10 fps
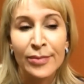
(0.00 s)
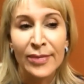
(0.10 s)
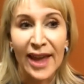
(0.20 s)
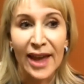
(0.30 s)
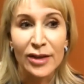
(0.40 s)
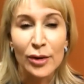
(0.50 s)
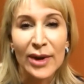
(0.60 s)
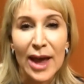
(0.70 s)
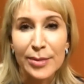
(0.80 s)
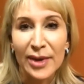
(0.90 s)
And the
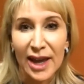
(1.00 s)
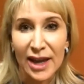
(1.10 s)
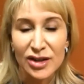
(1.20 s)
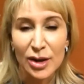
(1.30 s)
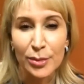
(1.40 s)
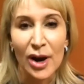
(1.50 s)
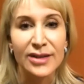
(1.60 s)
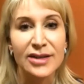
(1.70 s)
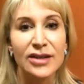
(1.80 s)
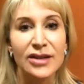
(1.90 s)
reapplication
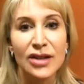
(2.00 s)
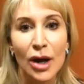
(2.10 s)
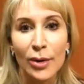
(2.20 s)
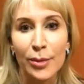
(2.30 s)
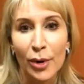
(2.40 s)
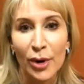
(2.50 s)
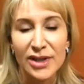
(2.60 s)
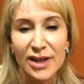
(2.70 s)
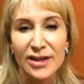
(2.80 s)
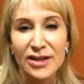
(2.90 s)
process is so
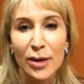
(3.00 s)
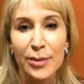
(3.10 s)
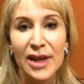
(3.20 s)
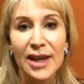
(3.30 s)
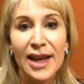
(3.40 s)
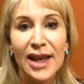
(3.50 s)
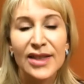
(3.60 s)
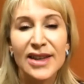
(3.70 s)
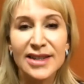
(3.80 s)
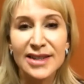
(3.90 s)
important. So, I mean,
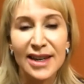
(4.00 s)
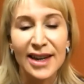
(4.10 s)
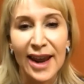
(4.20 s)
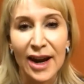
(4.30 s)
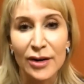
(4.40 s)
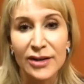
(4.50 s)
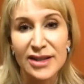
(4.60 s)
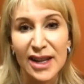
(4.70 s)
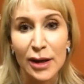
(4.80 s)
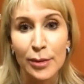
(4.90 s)
this is
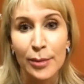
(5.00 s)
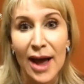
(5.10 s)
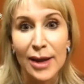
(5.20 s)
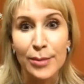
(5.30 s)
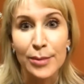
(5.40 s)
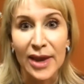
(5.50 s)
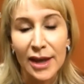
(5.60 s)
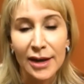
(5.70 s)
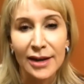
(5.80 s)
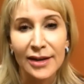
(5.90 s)
inherent in my
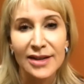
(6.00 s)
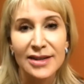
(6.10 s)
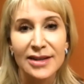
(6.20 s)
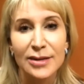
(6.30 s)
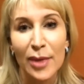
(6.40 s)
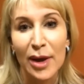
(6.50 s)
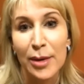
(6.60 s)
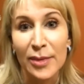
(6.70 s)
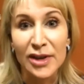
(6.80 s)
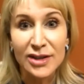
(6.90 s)
being. This is my
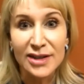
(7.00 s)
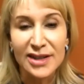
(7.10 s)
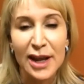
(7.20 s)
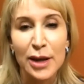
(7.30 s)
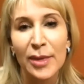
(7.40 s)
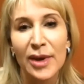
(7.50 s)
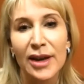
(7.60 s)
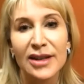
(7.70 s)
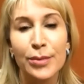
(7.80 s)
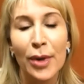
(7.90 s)
mission statement,
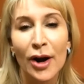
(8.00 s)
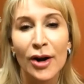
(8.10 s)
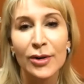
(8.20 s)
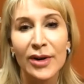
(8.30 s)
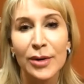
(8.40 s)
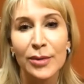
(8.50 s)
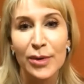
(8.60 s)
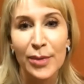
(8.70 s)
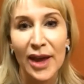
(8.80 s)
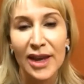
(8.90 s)
is partnering with
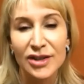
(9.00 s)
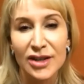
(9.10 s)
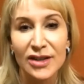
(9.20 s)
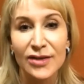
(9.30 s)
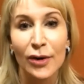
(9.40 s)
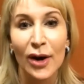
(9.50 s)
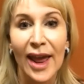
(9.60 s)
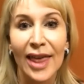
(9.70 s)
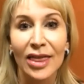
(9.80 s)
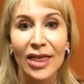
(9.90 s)
patients for
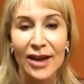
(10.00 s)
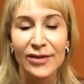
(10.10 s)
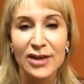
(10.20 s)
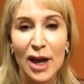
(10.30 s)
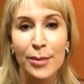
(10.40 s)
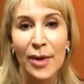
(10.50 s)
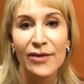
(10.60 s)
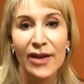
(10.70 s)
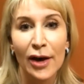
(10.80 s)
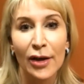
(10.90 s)
a lifetime of
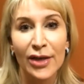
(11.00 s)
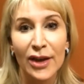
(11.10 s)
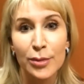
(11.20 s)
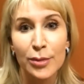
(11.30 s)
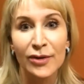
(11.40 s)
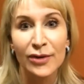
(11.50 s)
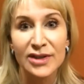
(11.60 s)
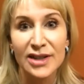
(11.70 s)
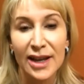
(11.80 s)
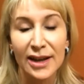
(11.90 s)
healthy, beautiful
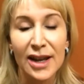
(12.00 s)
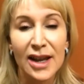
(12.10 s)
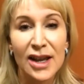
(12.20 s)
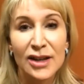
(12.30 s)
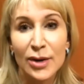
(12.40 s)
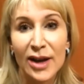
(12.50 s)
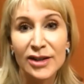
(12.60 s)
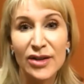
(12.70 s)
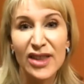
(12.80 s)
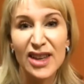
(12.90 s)
skin. So I
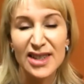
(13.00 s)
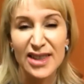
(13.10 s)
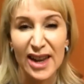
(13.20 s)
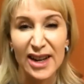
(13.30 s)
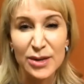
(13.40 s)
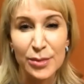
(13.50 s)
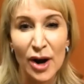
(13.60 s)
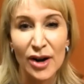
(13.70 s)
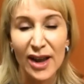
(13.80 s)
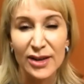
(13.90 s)
do the aesthetics
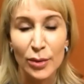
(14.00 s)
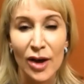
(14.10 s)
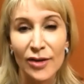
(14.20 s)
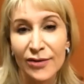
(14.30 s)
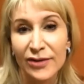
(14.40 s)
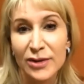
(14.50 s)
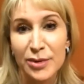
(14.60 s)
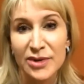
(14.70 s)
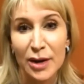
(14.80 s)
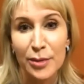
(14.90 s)
part as well, 50%
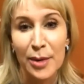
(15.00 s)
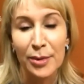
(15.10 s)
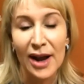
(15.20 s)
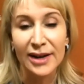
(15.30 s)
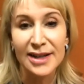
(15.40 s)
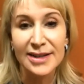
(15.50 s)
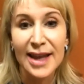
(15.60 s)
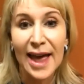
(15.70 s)
of my practice.